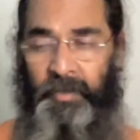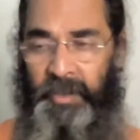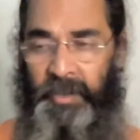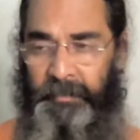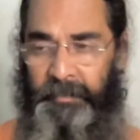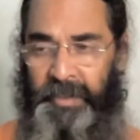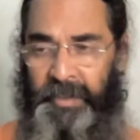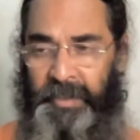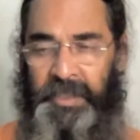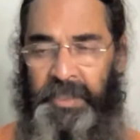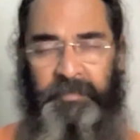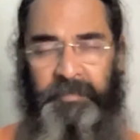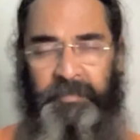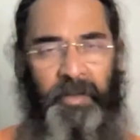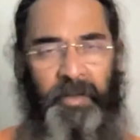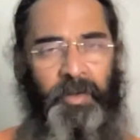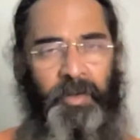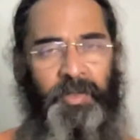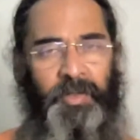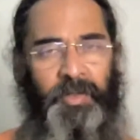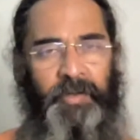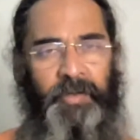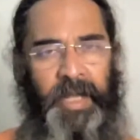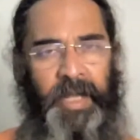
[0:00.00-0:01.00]
The principle of
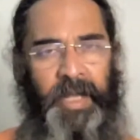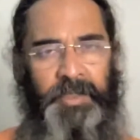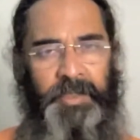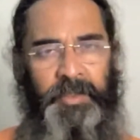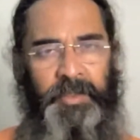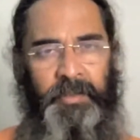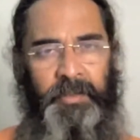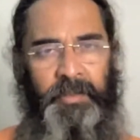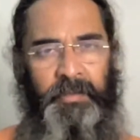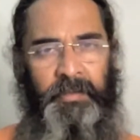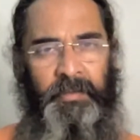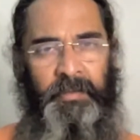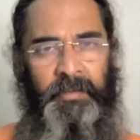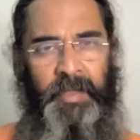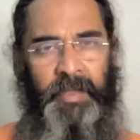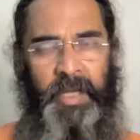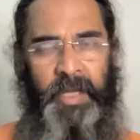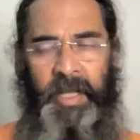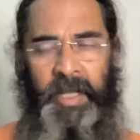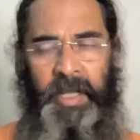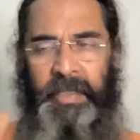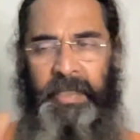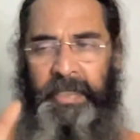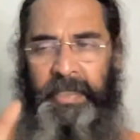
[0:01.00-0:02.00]
contraction.
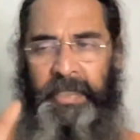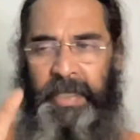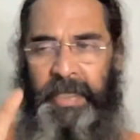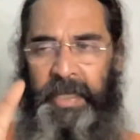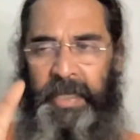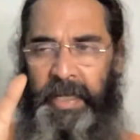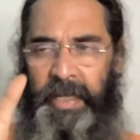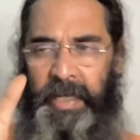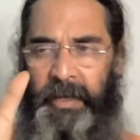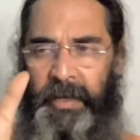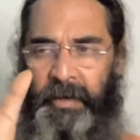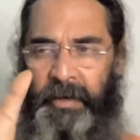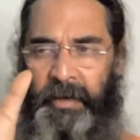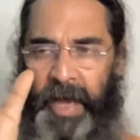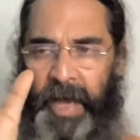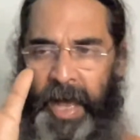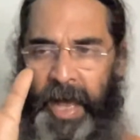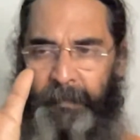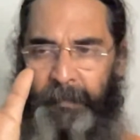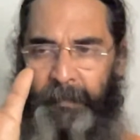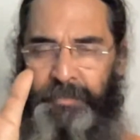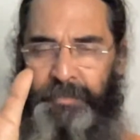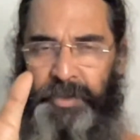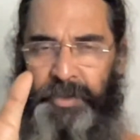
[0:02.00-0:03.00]
The
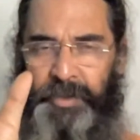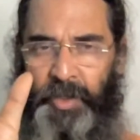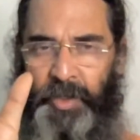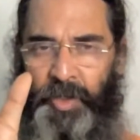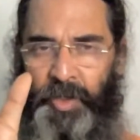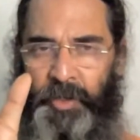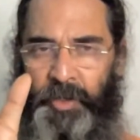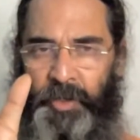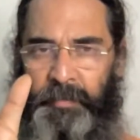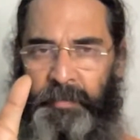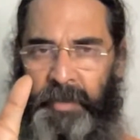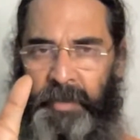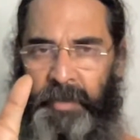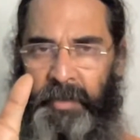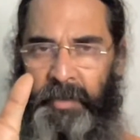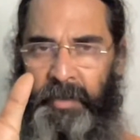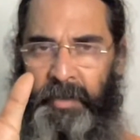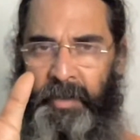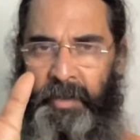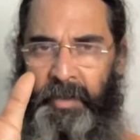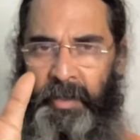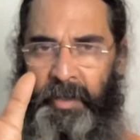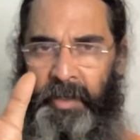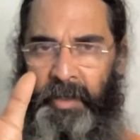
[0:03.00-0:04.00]
absolute
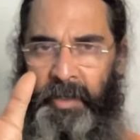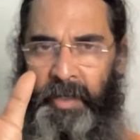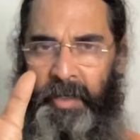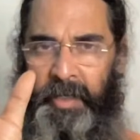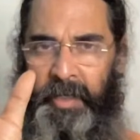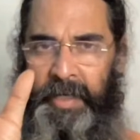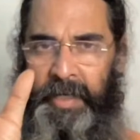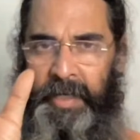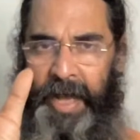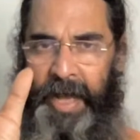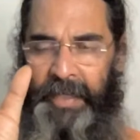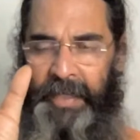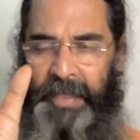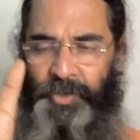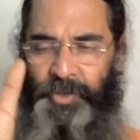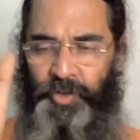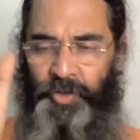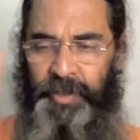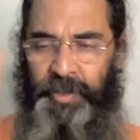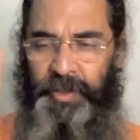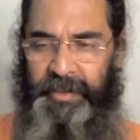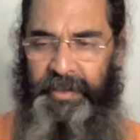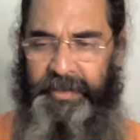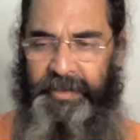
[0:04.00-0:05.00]
has
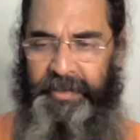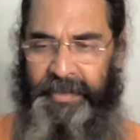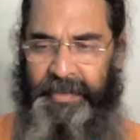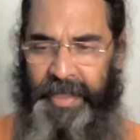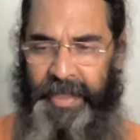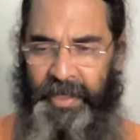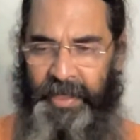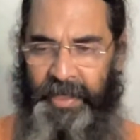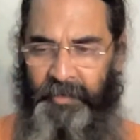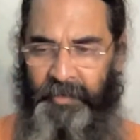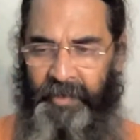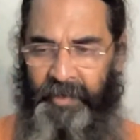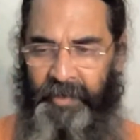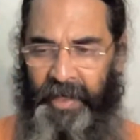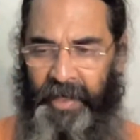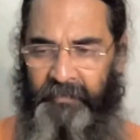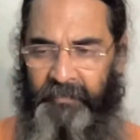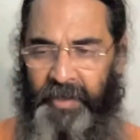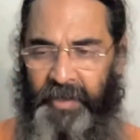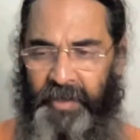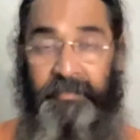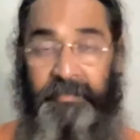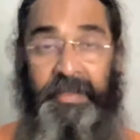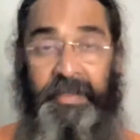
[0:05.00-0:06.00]
to descend to the
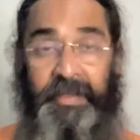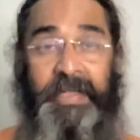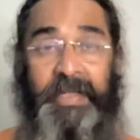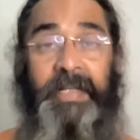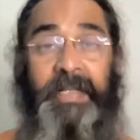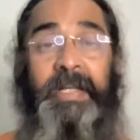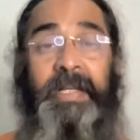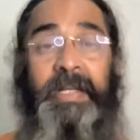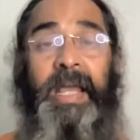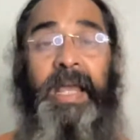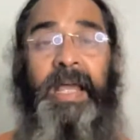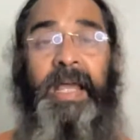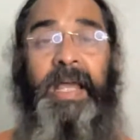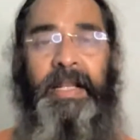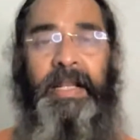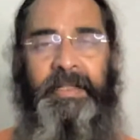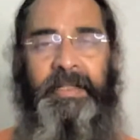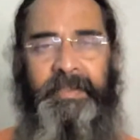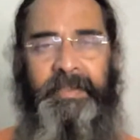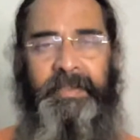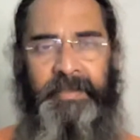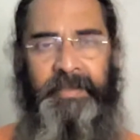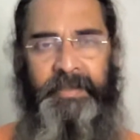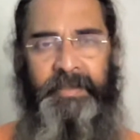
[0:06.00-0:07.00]
level of
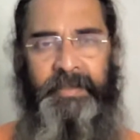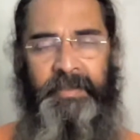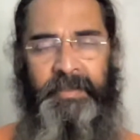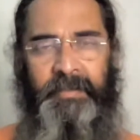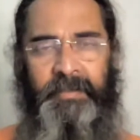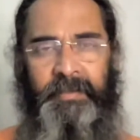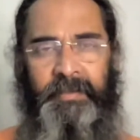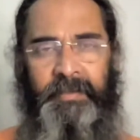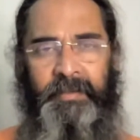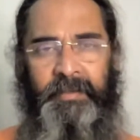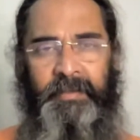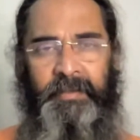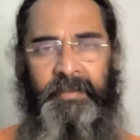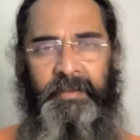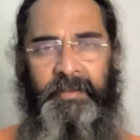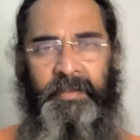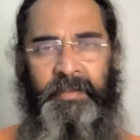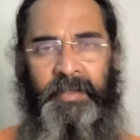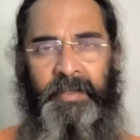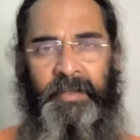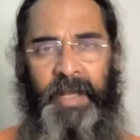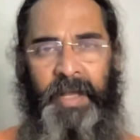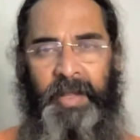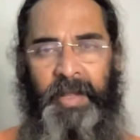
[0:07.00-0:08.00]
details.
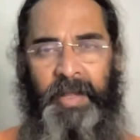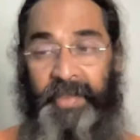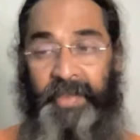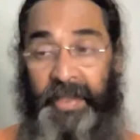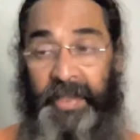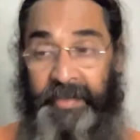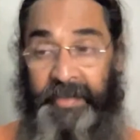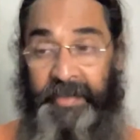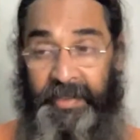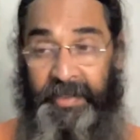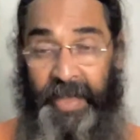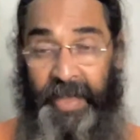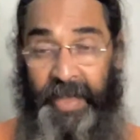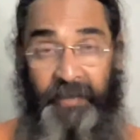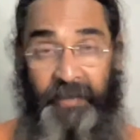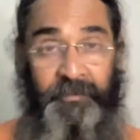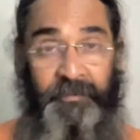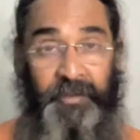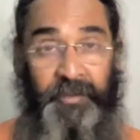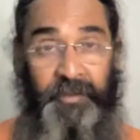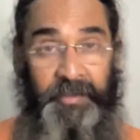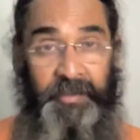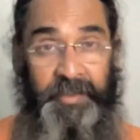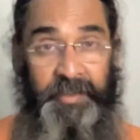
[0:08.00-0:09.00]
Then the
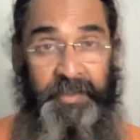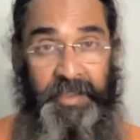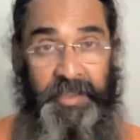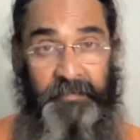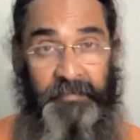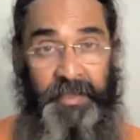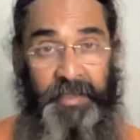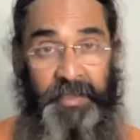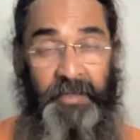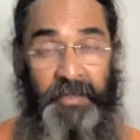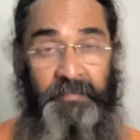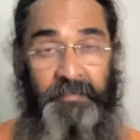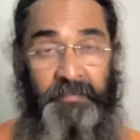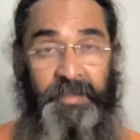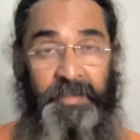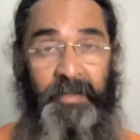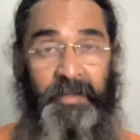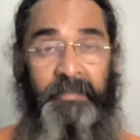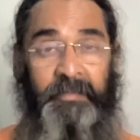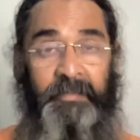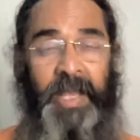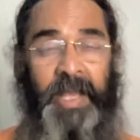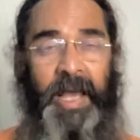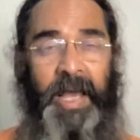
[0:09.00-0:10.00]
diversity becomes
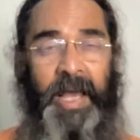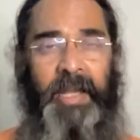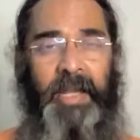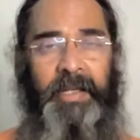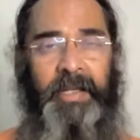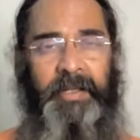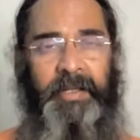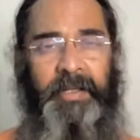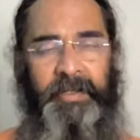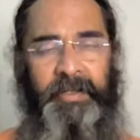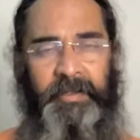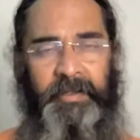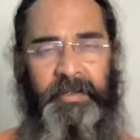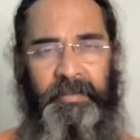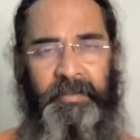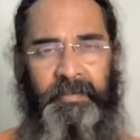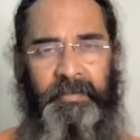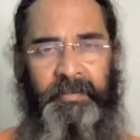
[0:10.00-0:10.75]
a reality.